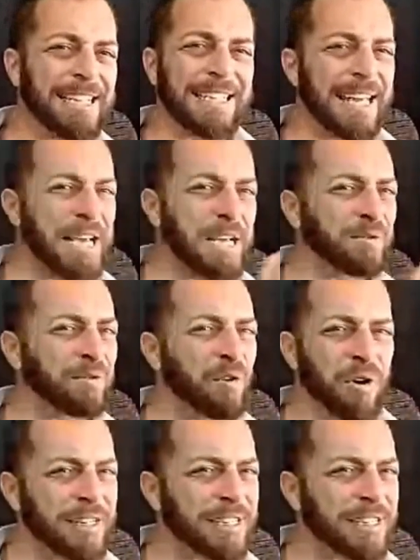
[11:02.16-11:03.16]
these things
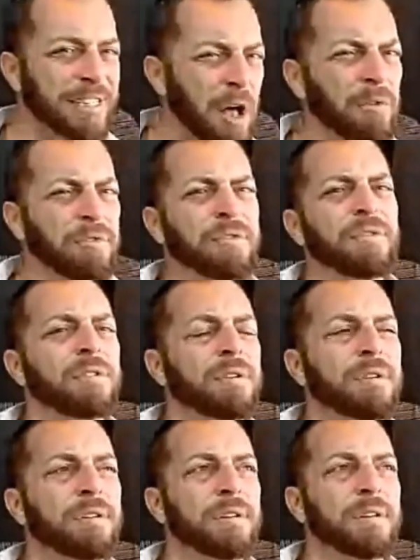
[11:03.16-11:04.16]
for itself.
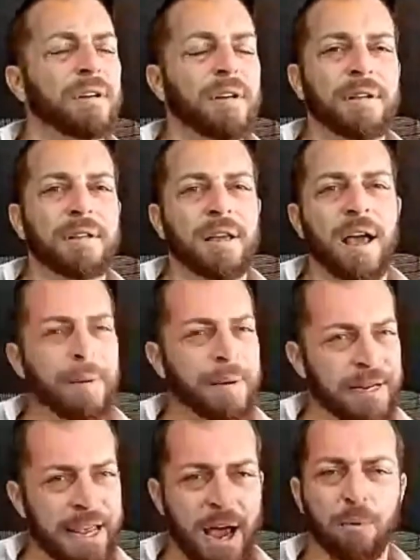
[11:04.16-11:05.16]
I
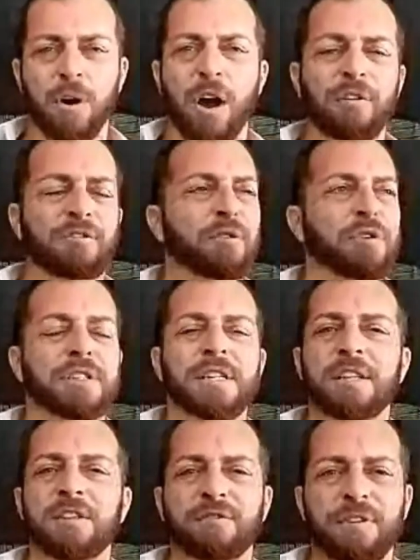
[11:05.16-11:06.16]
mean, yeah, we're all
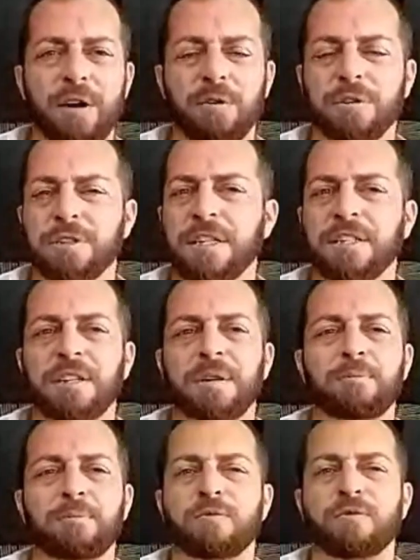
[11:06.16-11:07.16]
forced into the federal
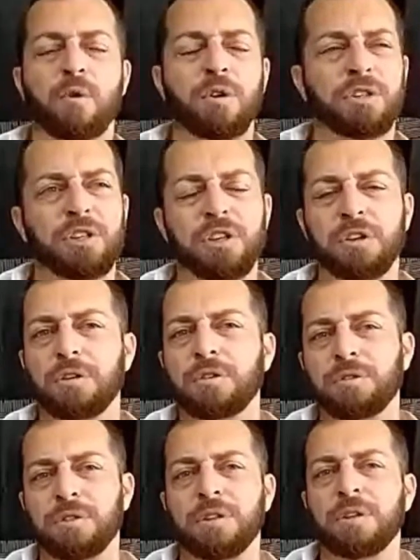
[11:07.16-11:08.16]
system, forced to
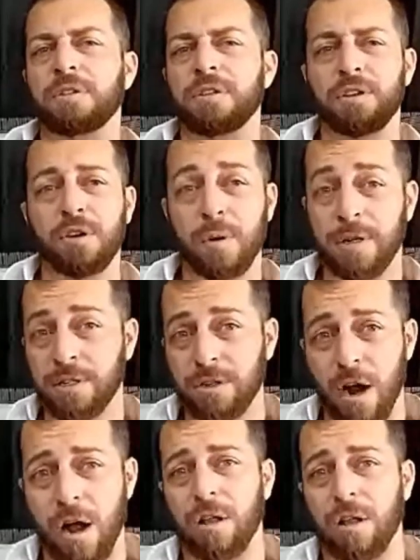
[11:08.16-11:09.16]
use the U.S.
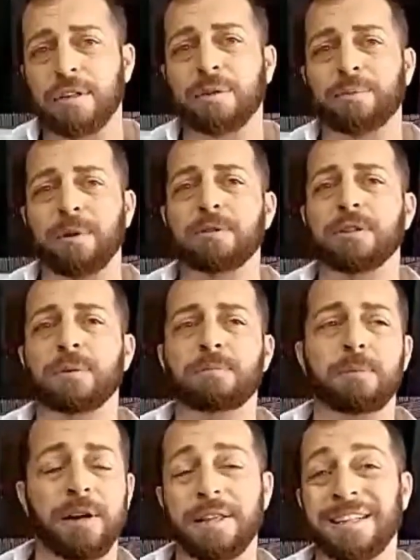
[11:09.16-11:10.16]
dollar as opposed to
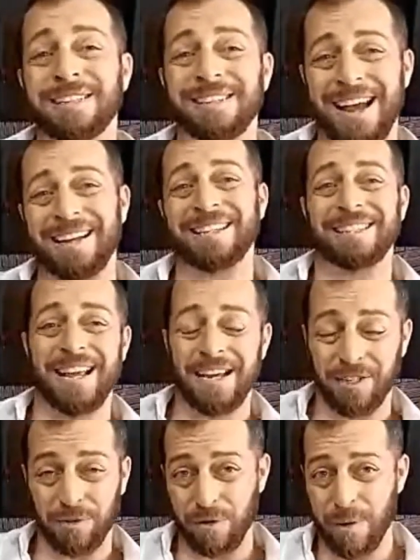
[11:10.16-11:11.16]
money that's not
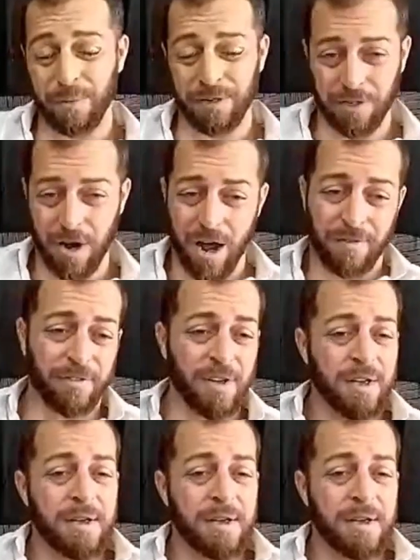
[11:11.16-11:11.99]
designed to rip us off.